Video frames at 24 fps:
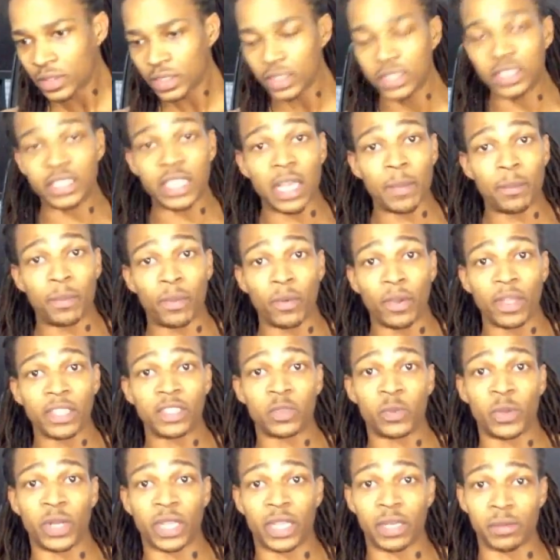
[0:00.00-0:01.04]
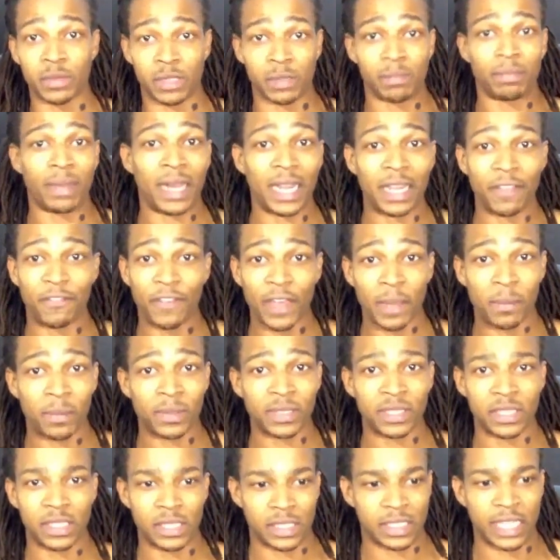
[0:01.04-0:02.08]
set points when it comes to body fat
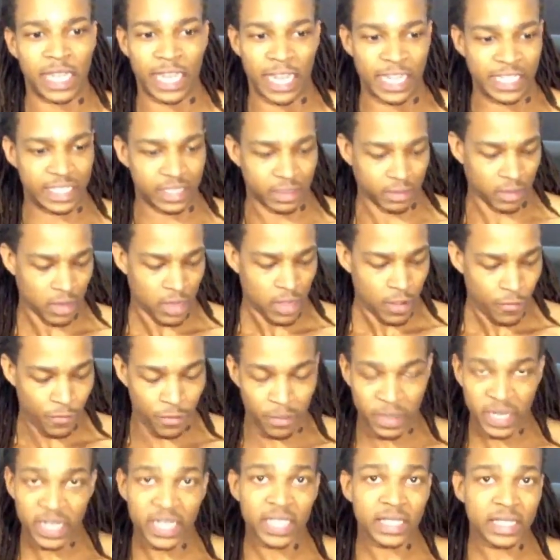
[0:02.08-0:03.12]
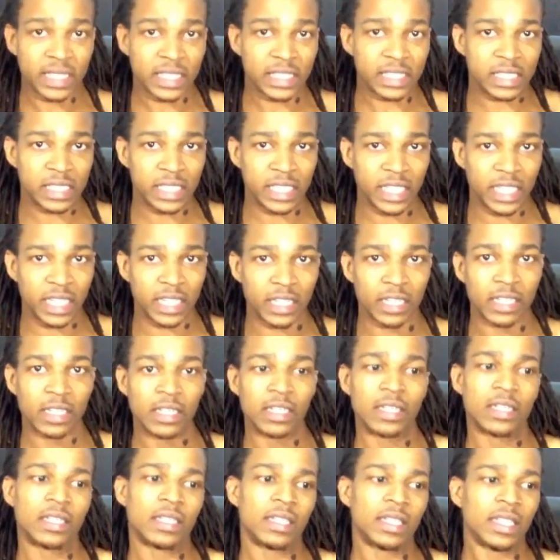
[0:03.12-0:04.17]
percentage. Like, it's, for me to get this lean
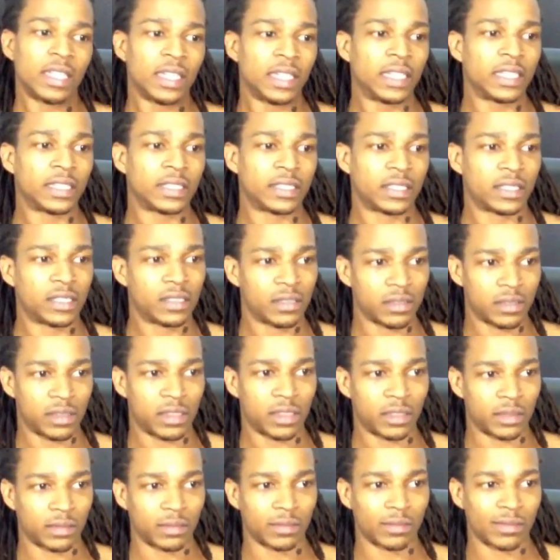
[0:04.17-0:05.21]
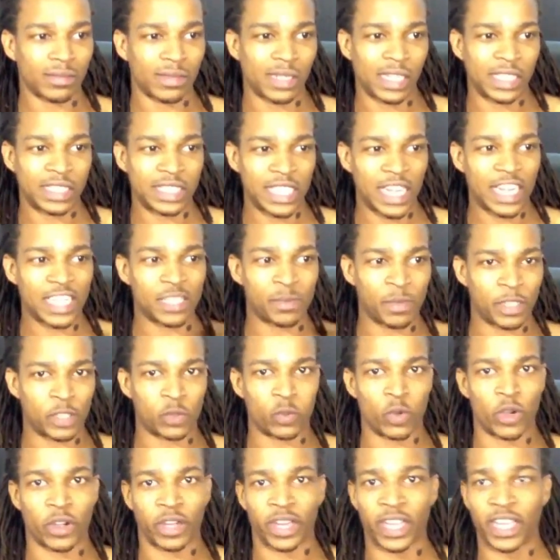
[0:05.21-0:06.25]
is not as much
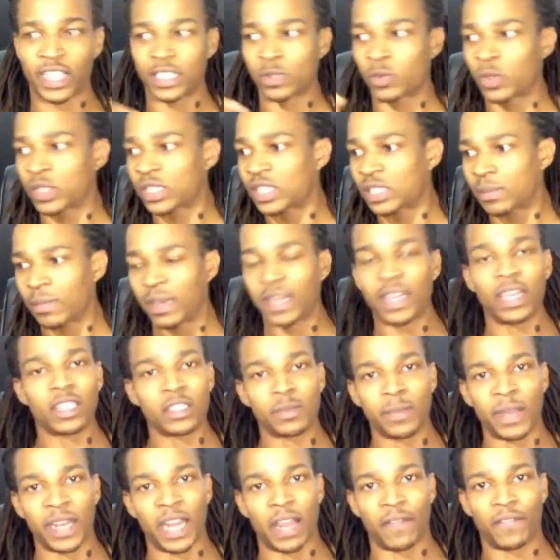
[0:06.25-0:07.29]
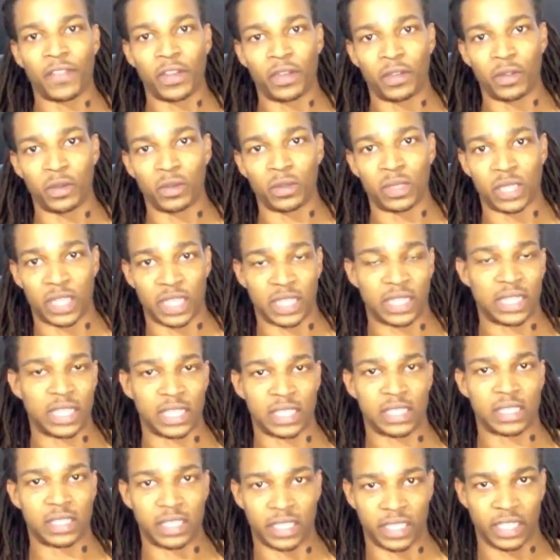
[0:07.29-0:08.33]
work as what somebody else might have to do to get
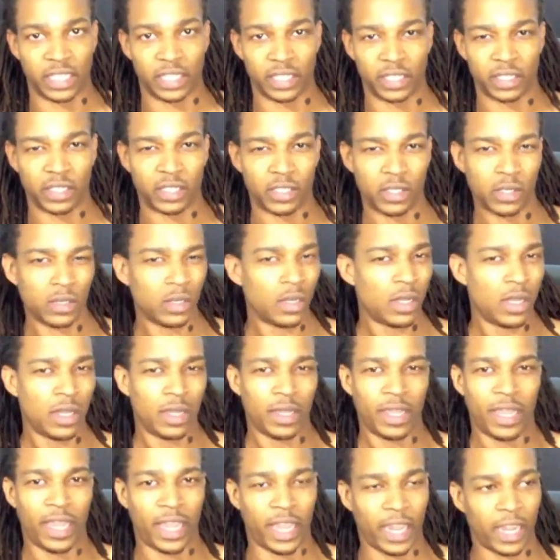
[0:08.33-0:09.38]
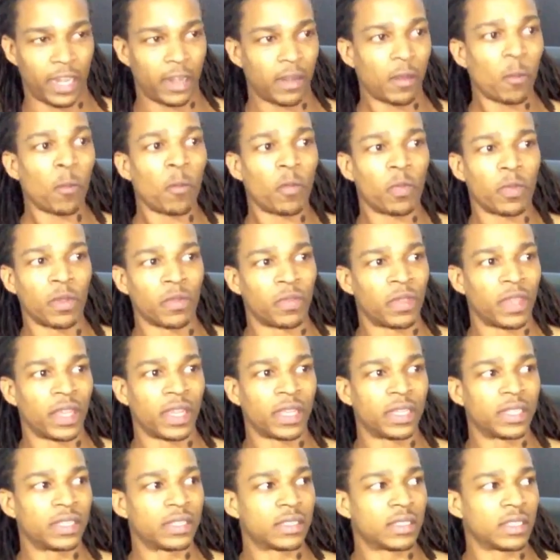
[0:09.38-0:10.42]
this lean, you know? And the thing
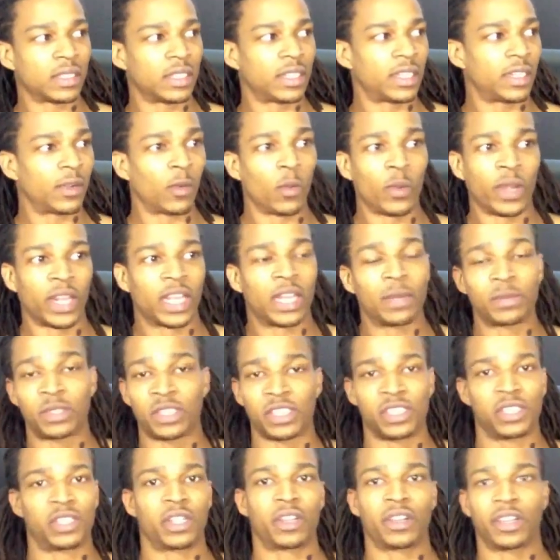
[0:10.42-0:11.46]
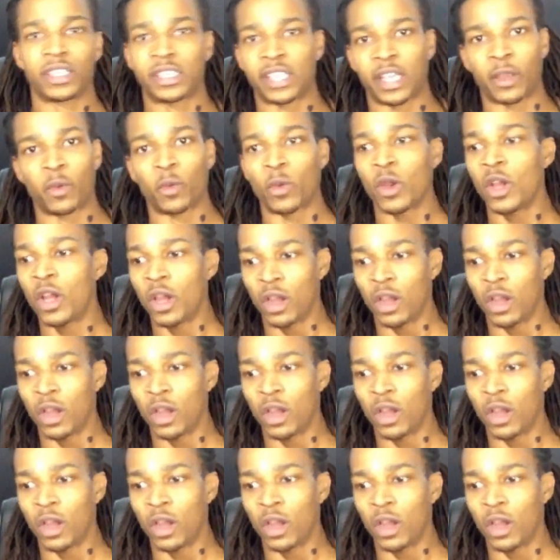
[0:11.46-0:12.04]
is, when it comes to endurance, like,